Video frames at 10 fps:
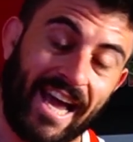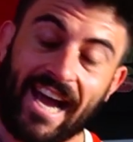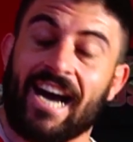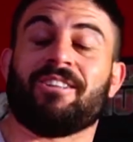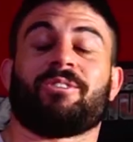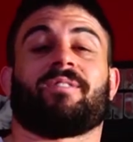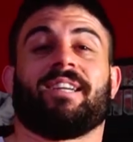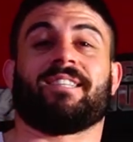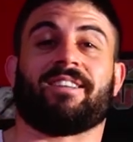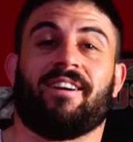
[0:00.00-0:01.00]

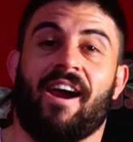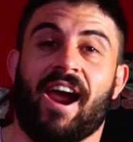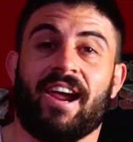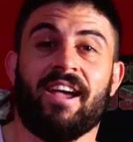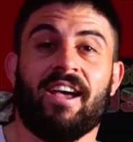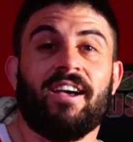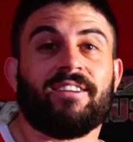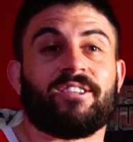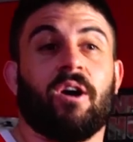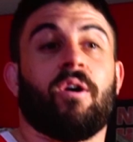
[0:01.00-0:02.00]
calories, all right?
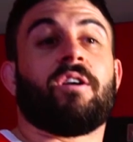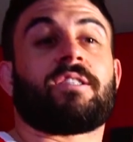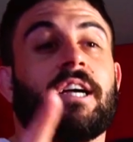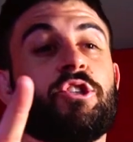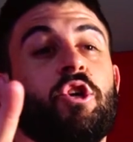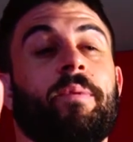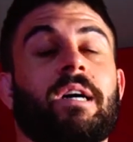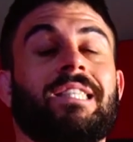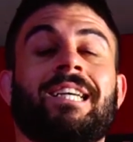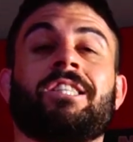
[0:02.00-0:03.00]
So get 2
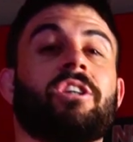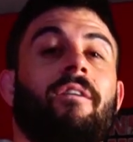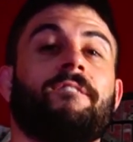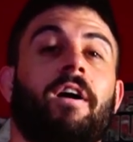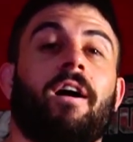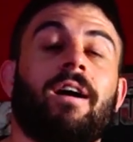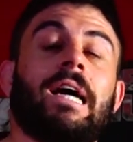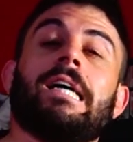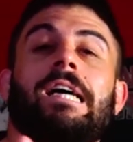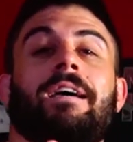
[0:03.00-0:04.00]
meals in so far,
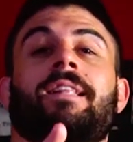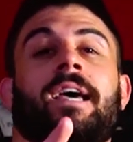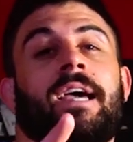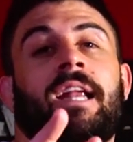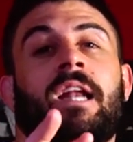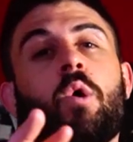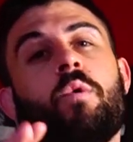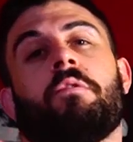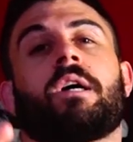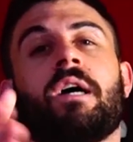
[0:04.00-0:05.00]
and then we
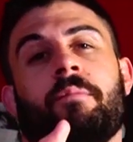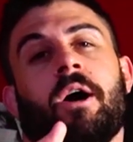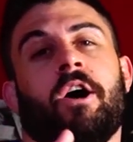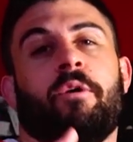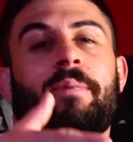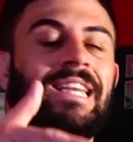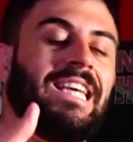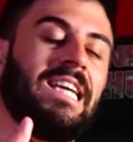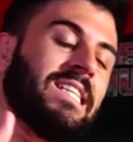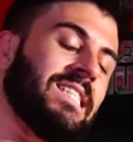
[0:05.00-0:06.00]
will come home and
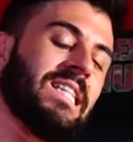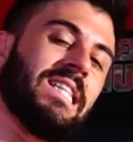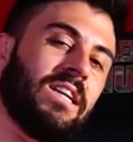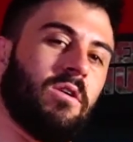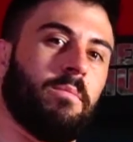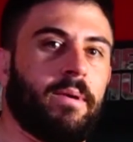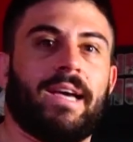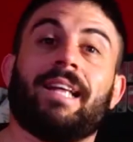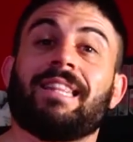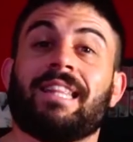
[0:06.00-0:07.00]
eat a little
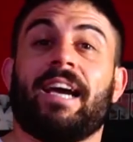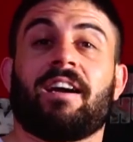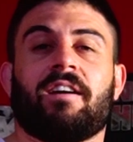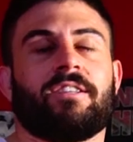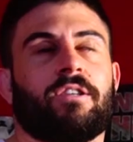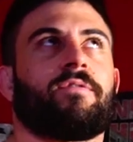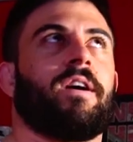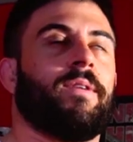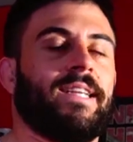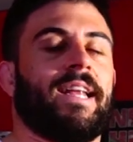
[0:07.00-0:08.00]
bit later. Don't
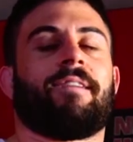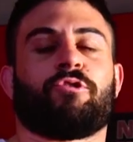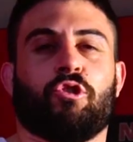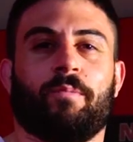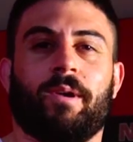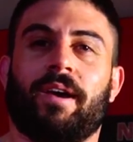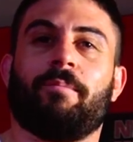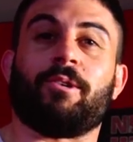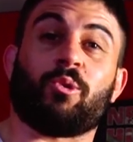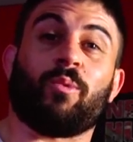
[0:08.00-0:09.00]
forget, we did have True Meal in
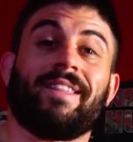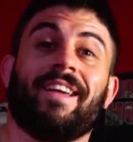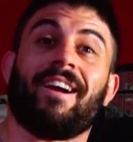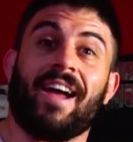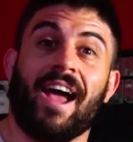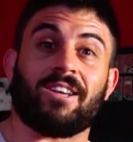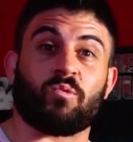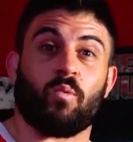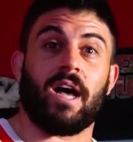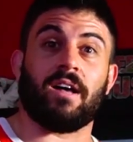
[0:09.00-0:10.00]
between there as
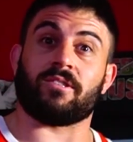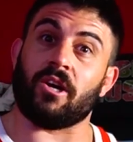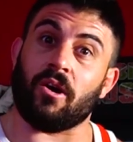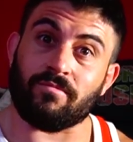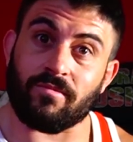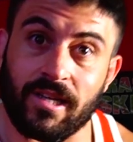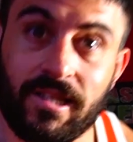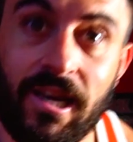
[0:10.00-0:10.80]
well. So let's